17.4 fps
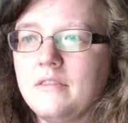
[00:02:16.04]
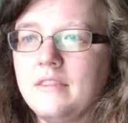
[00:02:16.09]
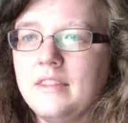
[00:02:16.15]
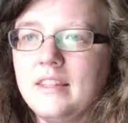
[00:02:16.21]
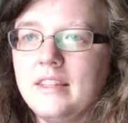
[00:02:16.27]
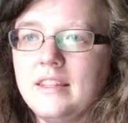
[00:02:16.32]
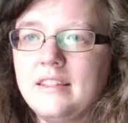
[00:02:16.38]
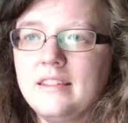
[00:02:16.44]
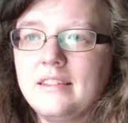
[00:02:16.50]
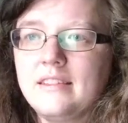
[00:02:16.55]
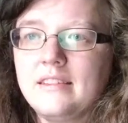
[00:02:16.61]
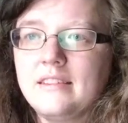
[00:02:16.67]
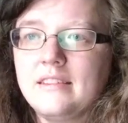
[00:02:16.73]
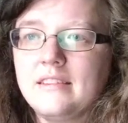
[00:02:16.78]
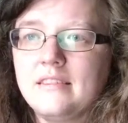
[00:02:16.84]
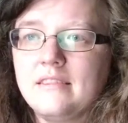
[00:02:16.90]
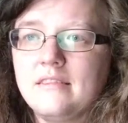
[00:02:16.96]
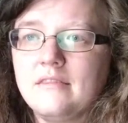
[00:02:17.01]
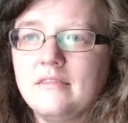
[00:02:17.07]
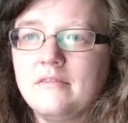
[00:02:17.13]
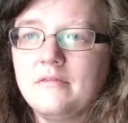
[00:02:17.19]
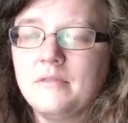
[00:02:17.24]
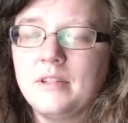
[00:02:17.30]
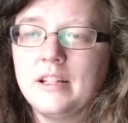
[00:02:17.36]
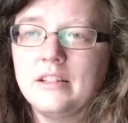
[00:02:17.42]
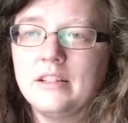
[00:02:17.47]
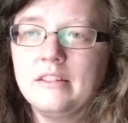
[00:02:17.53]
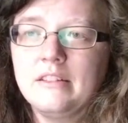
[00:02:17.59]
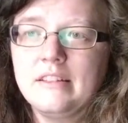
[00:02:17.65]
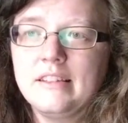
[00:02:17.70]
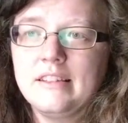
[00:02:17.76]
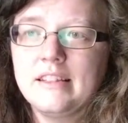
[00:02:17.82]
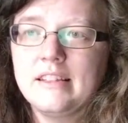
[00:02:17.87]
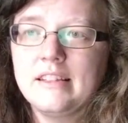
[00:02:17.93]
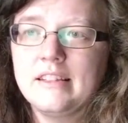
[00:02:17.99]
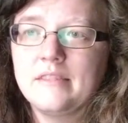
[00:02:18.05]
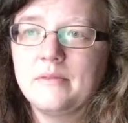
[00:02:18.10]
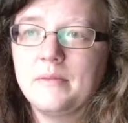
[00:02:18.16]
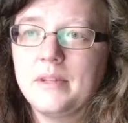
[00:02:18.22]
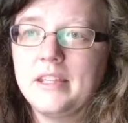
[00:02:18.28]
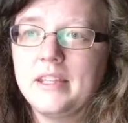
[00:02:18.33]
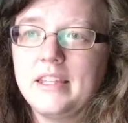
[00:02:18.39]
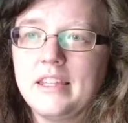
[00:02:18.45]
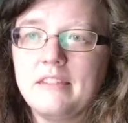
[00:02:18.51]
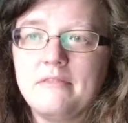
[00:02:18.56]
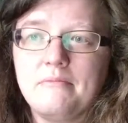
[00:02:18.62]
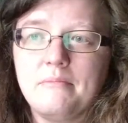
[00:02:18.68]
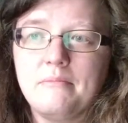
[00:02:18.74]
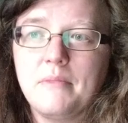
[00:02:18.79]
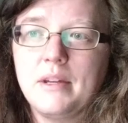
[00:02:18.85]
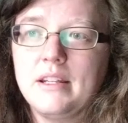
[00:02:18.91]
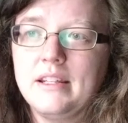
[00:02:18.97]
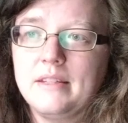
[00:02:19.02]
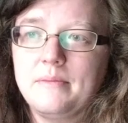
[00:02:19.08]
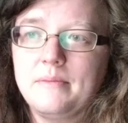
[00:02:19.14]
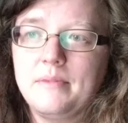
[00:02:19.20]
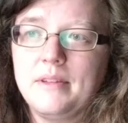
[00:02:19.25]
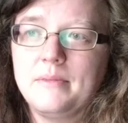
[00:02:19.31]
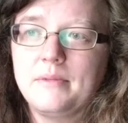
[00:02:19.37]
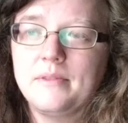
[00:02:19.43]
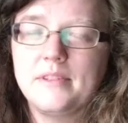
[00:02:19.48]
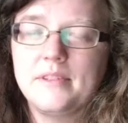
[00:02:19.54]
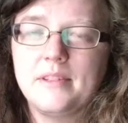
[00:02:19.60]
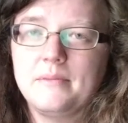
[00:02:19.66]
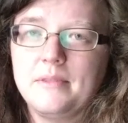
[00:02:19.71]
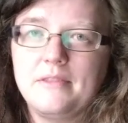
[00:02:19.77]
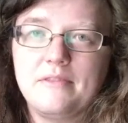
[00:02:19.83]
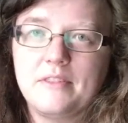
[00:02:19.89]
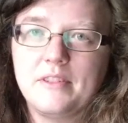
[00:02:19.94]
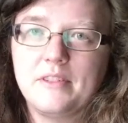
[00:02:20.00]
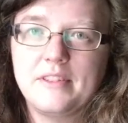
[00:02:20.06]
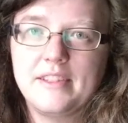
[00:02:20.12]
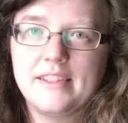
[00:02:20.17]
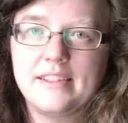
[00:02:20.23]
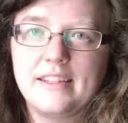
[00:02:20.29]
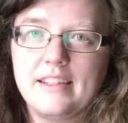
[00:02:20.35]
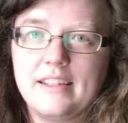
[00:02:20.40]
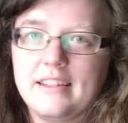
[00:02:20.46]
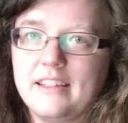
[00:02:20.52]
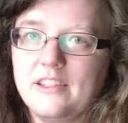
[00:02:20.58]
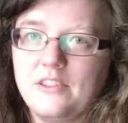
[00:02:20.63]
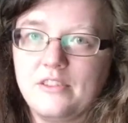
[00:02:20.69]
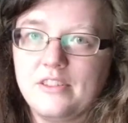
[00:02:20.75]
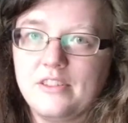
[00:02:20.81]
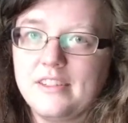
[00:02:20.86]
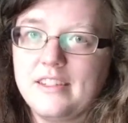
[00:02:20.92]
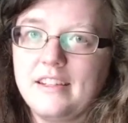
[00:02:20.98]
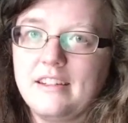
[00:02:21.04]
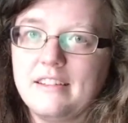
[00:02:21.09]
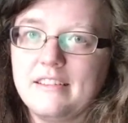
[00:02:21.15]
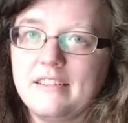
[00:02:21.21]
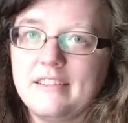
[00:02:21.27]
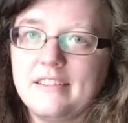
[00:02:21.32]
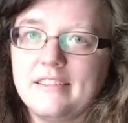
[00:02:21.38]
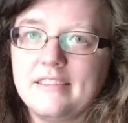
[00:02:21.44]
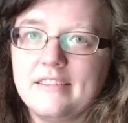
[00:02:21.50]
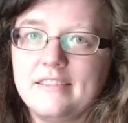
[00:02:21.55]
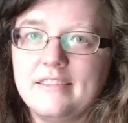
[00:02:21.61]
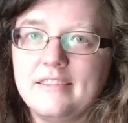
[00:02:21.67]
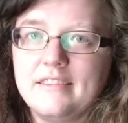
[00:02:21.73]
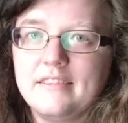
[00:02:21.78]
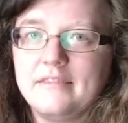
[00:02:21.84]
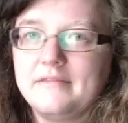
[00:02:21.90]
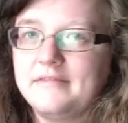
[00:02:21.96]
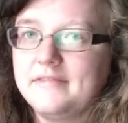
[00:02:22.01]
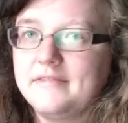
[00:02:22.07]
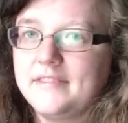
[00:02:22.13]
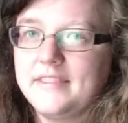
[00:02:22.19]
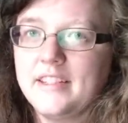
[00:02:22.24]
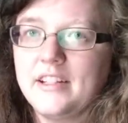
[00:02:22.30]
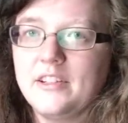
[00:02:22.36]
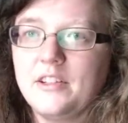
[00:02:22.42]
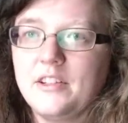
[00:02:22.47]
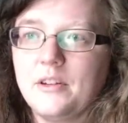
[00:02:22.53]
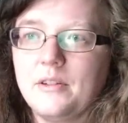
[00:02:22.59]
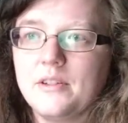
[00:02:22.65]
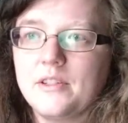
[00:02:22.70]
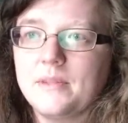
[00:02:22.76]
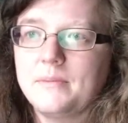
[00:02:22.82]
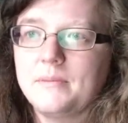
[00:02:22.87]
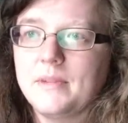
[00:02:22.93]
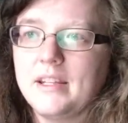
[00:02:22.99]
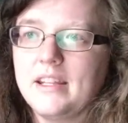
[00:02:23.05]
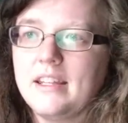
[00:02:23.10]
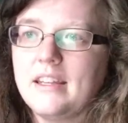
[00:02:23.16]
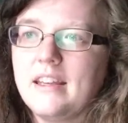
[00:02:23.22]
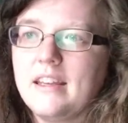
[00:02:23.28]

This, when I look at this, when we give money to people simply for existing, like you're just here, here you go, here's some money.